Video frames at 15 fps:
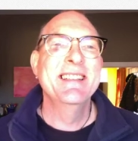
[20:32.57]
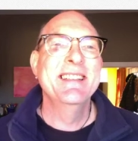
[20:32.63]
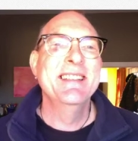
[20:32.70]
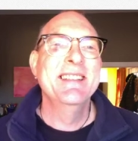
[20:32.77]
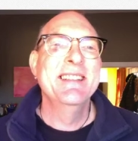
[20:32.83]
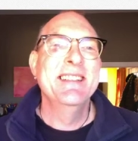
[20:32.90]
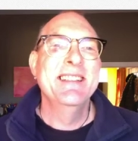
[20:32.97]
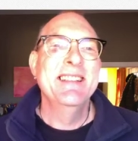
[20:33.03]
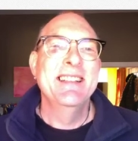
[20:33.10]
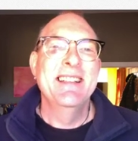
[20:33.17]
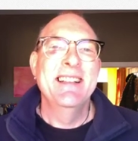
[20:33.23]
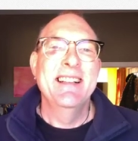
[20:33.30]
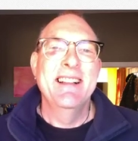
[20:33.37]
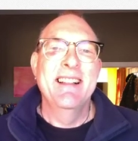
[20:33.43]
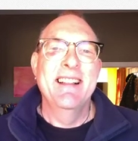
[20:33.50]

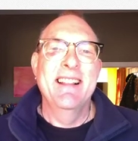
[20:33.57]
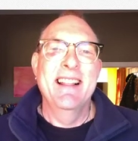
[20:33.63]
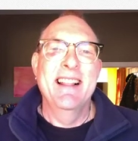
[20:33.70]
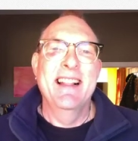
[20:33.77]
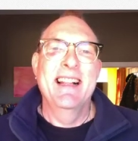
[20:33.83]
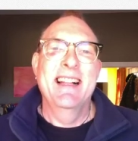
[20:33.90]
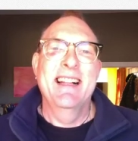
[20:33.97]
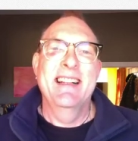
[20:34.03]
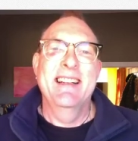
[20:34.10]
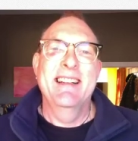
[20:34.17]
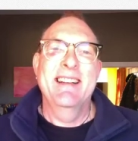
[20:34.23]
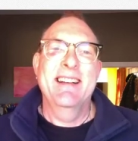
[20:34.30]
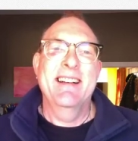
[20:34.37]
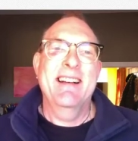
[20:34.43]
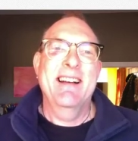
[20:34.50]

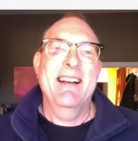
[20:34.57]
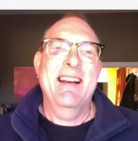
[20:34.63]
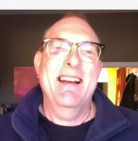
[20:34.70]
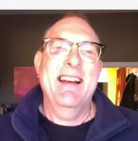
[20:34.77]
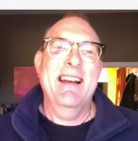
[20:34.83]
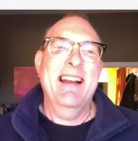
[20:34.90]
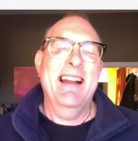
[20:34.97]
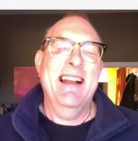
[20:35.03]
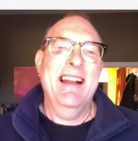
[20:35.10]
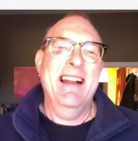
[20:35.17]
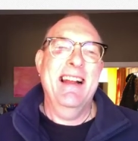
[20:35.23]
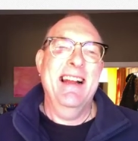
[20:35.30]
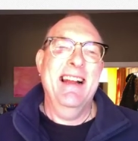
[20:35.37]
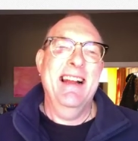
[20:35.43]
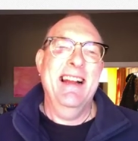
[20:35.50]

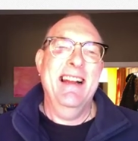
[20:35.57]
[no speech]